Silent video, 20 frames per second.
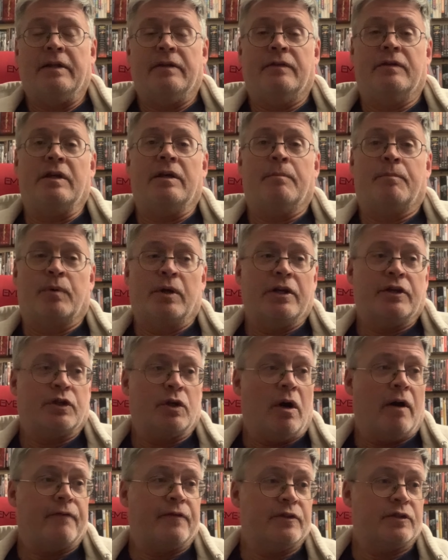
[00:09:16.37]
the British
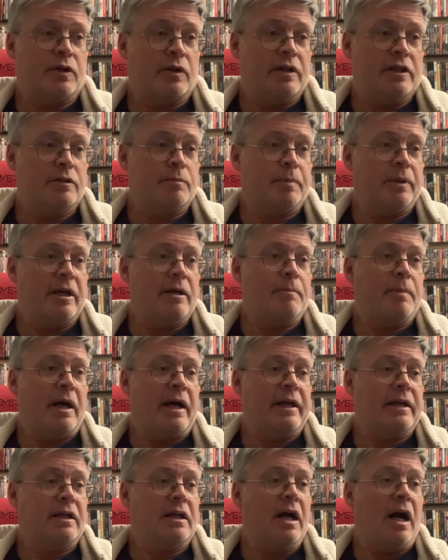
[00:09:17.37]
officer is played
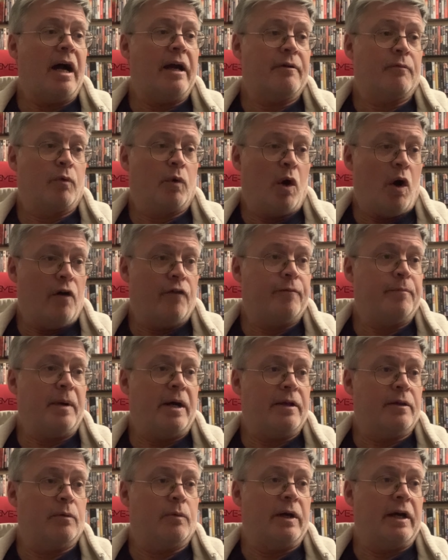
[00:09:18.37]
by Guy Rolfe,
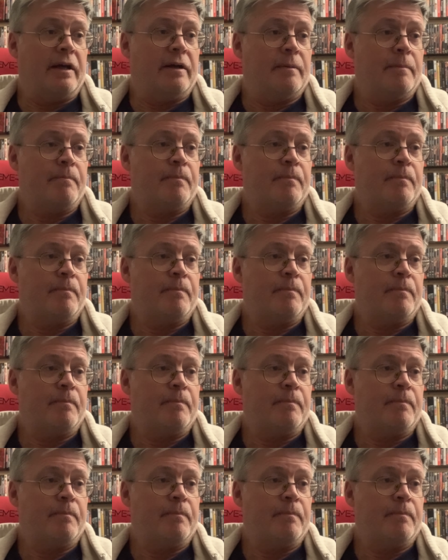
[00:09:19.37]
by the way,